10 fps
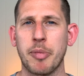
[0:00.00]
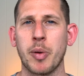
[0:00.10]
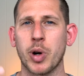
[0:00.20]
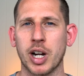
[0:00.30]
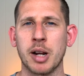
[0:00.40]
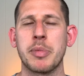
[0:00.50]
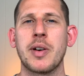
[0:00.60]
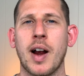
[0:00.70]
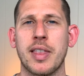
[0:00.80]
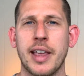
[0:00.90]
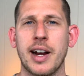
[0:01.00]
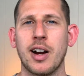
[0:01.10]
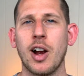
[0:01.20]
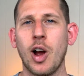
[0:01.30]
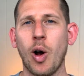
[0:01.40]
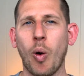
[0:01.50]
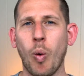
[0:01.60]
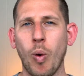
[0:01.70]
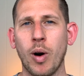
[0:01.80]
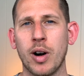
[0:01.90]
and we're going to be right there.
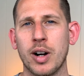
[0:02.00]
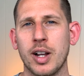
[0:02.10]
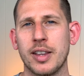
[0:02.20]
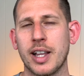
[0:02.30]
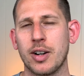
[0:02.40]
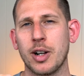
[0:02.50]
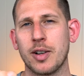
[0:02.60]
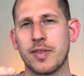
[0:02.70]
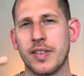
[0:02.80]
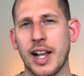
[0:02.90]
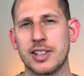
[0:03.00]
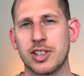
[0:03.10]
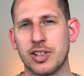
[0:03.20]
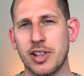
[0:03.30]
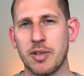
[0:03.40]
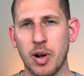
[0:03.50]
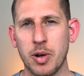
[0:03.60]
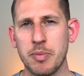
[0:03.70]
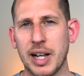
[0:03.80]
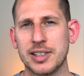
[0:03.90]
Or they don't know if that's just their
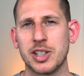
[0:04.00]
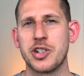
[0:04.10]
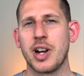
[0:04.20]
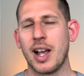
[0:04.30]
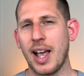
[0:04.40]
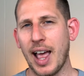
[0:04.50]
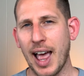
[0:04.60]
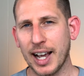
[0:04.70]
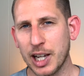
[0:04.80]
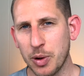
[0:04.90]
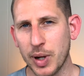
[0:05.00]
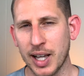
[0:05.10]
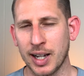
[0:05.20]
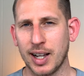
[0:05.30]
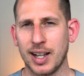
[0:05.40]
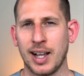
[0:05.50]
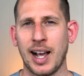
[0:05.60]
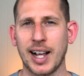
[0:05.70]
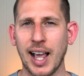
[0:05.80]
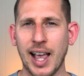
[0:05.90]
own message echoing
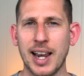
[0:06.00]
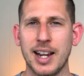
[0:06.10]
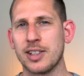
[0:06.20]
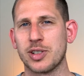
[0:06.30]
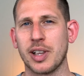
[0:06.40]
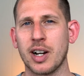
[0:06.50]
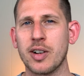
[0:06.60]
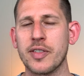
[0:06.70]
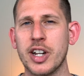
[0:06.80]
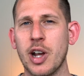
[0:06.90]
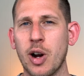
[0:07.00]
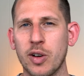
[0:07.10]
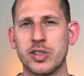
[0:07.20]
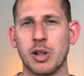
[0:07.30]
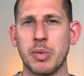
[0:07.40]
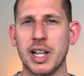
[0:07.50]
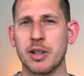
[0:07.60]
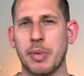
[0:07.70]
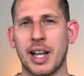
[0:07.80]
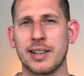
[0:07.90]
again. And so they don't even know if somebody is
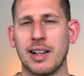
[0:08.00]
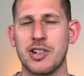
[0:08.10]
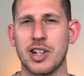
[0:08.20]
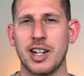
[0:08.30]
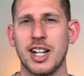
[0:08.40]
paying attention.